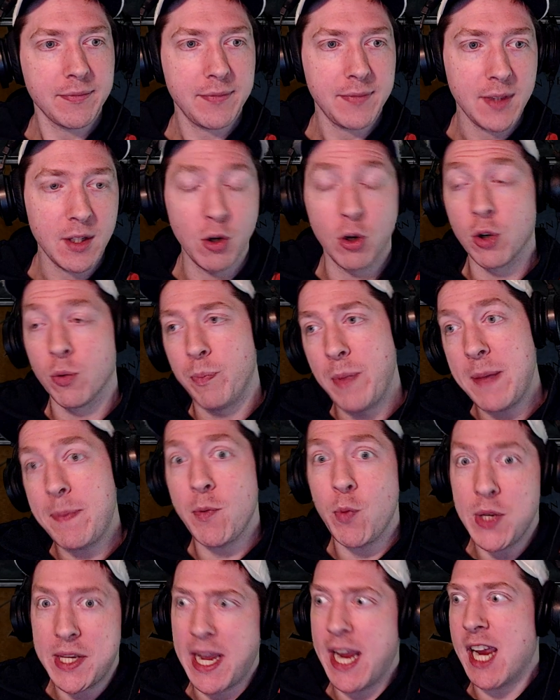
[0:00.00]
Or maybe
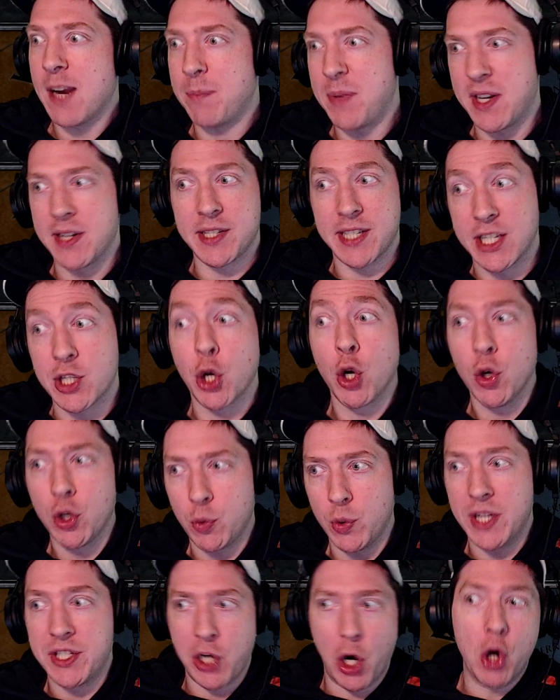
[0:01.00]
we can't, because it's
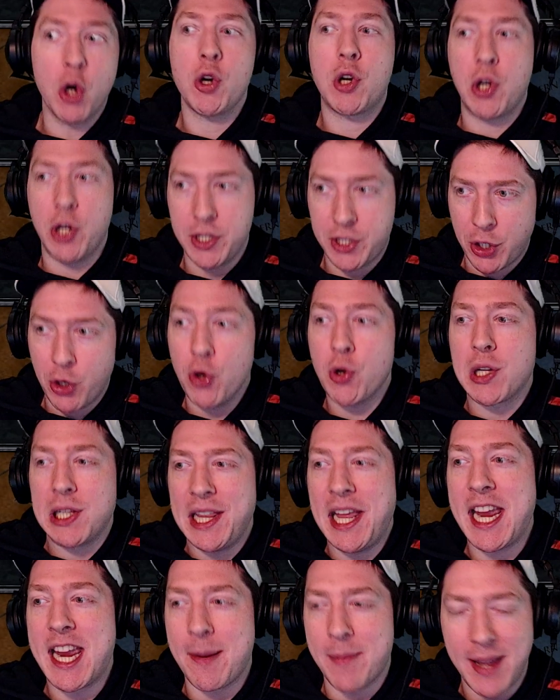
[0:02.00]
her
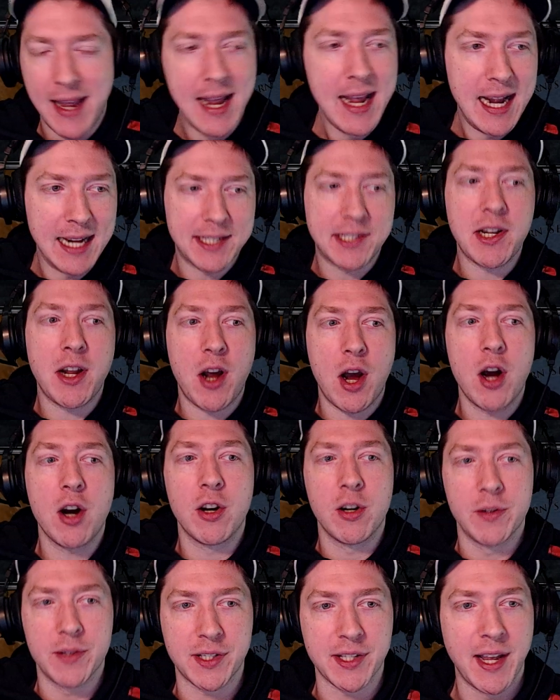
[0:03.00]
claim, it's not
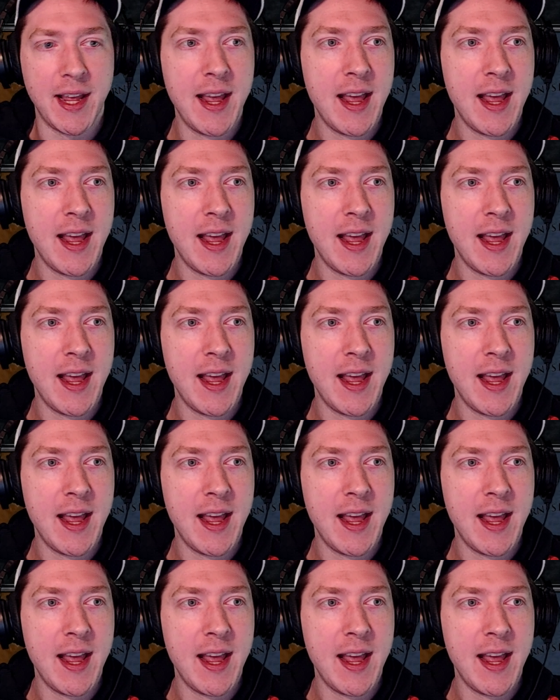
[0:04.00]
ours.